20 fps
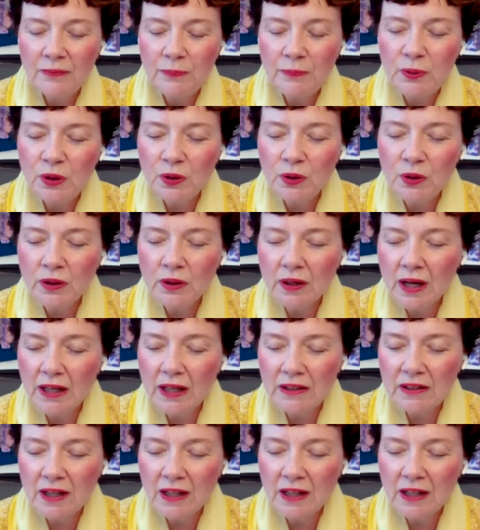of
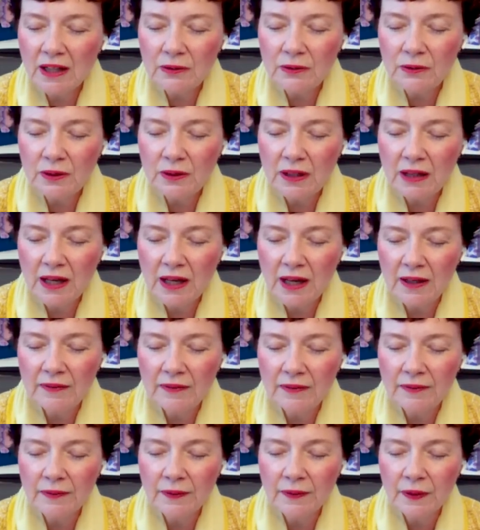pure, undiluted
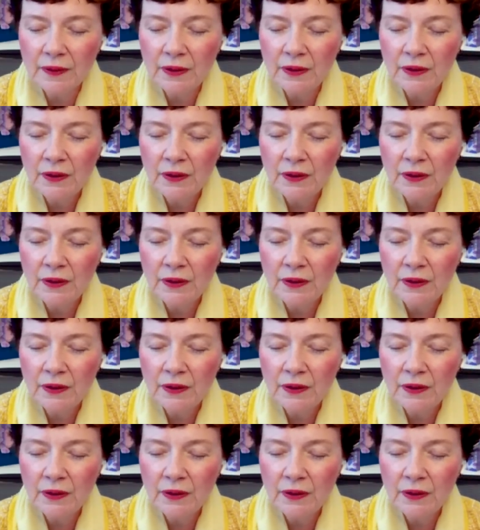love.